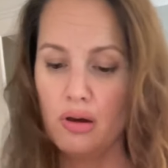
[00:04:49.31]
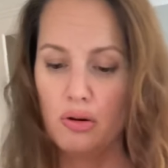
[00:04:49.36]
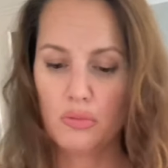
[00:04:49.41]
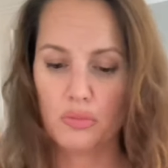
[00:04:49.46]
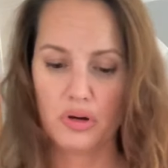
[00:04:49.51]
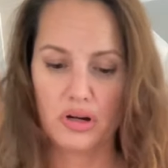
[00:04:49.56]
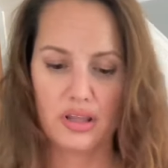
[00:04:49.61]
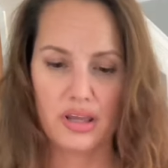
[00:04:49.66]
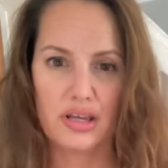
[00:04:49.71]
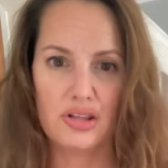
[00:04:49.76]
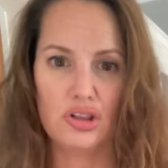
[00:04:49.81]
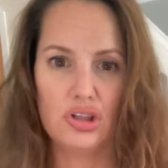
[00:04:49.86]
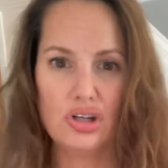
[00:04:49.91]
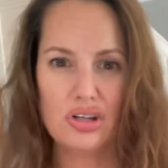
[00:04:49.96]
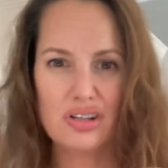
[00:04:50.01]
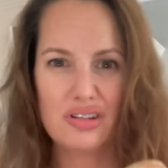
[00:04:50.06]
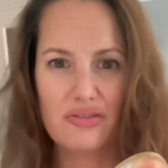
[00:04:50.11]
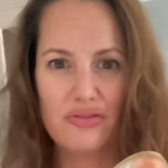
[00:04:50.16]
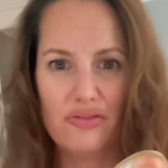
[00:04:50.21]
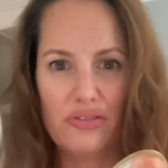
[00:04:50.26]
But they
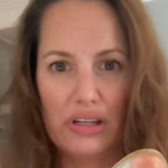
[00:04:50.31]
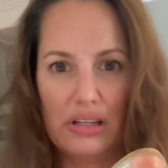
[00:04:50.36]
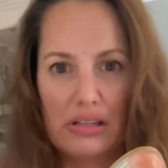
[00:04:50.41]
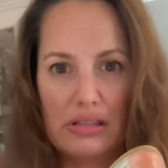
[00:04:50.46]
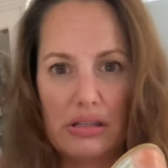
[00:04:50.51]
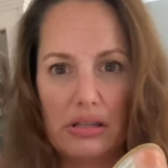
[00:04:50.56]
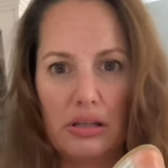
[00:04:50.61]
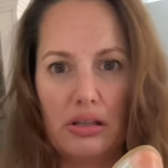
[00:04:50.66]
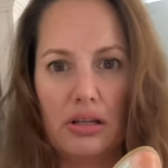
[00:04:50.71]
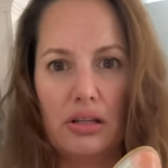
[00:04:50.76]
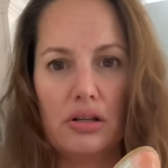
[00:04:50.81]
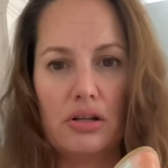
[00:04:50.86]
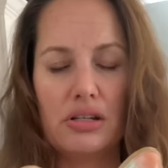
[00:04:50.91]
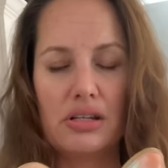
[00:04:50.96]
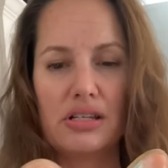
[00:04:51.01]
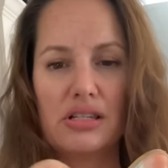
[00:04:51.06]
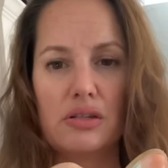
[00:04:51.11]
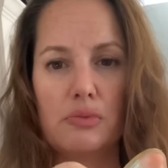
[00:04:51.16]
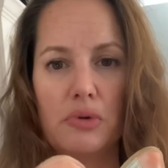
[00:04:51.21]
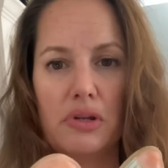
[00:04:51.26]
looked fancy, they looked
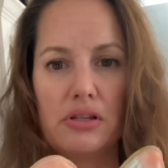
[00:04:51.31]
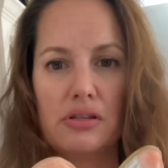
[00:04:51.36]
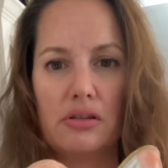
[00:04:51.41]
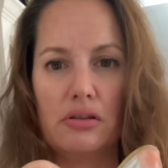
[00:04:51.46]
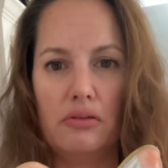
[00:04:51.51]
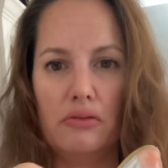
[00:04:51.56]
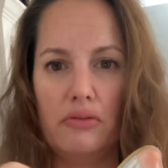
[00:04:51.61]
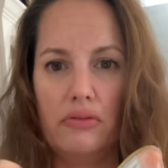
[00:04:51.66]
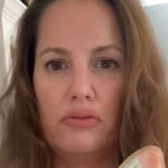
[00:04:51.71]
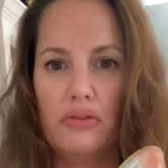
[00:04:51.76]
expensive.